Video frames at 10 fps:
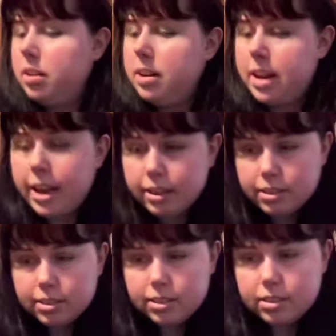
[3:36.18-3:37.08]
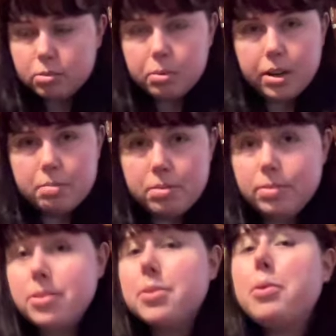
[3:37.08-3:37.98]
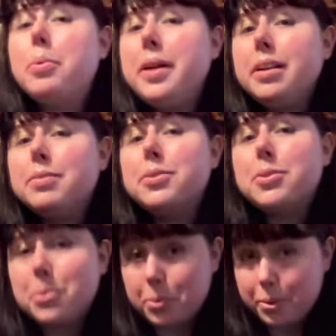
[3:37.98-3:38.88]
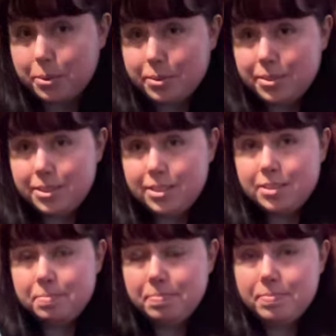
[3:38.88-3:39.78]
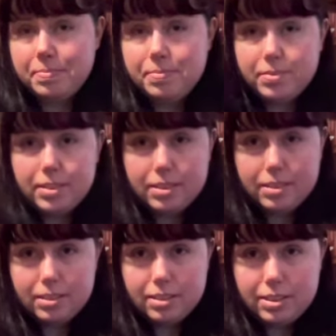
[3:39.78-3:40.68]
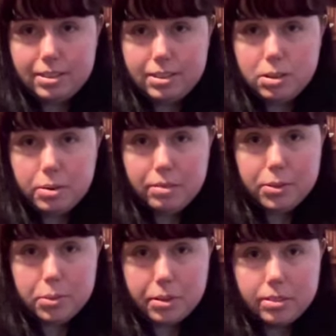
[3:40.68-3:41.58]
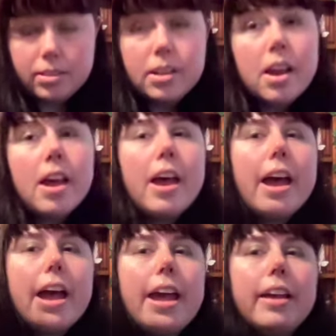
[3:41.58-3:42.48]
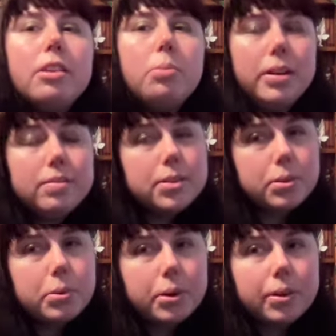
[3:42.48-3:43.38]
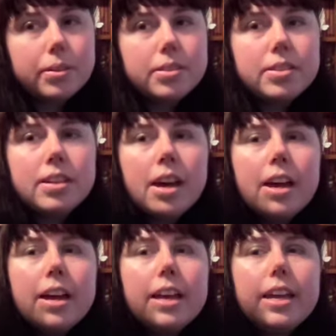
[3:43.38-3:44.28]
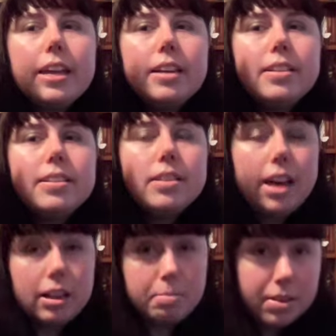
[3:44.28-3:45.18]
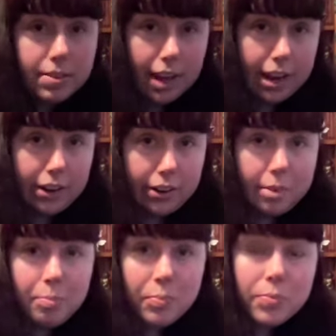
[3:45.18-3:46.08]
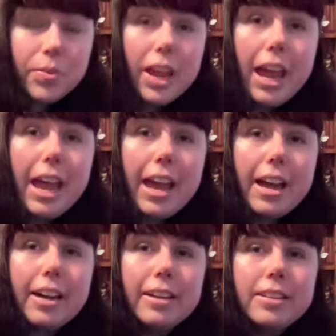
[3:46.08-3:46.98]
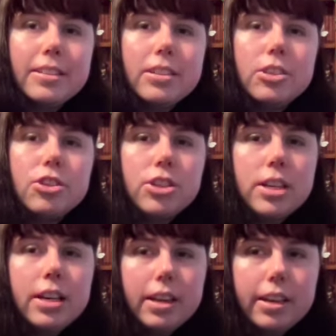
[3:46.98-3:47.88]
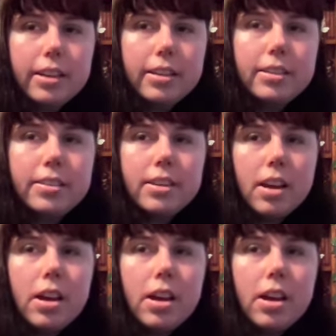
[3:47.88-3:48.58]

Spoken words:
Next, we're going to move to the Queen of Swords. This is the Queen of Swords, and the Queen of Swords is the element of air, and she is.